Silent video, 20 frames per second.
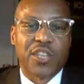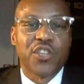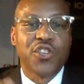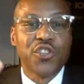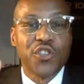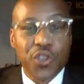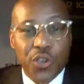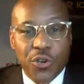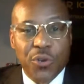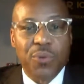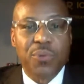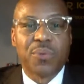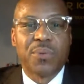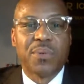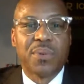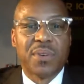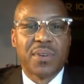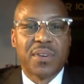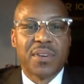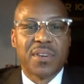You're
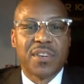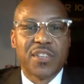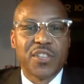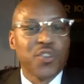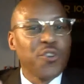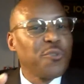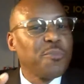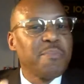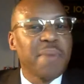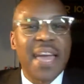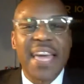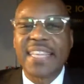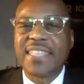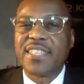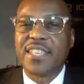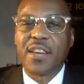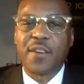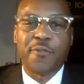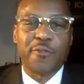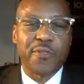made
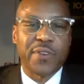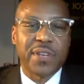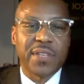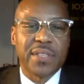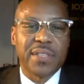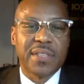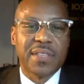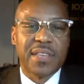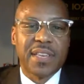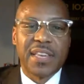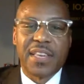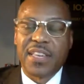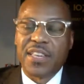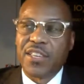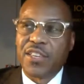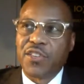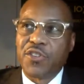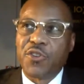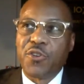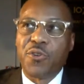different.
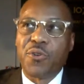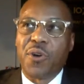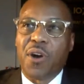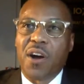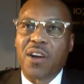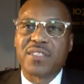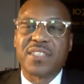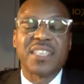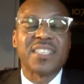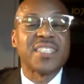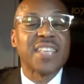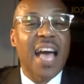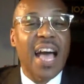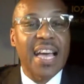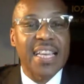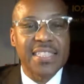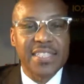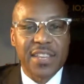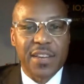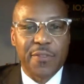You are
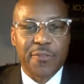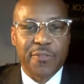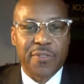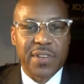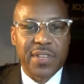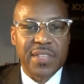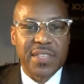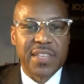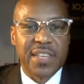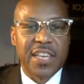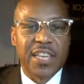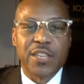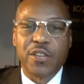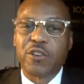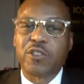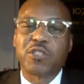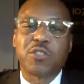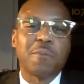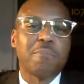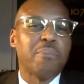designed different.
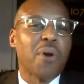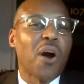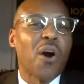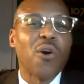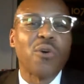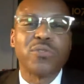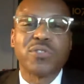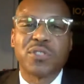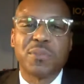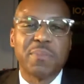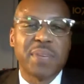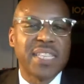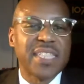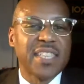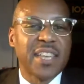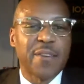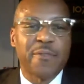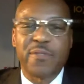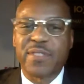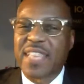You're supposed to be
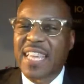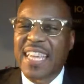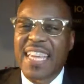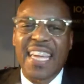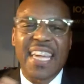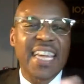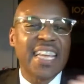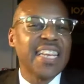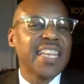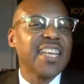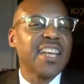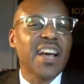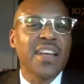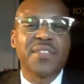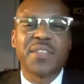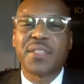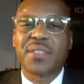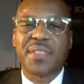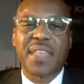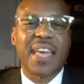different than any
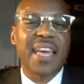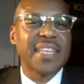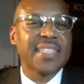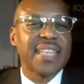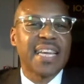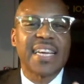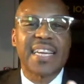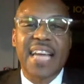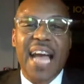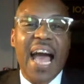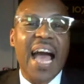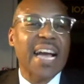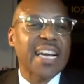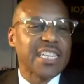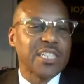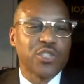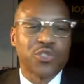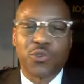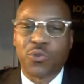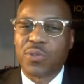other thing that God
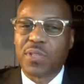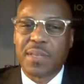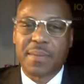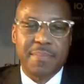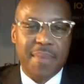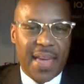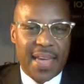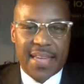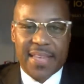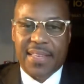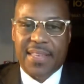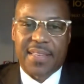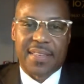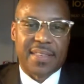could truly make.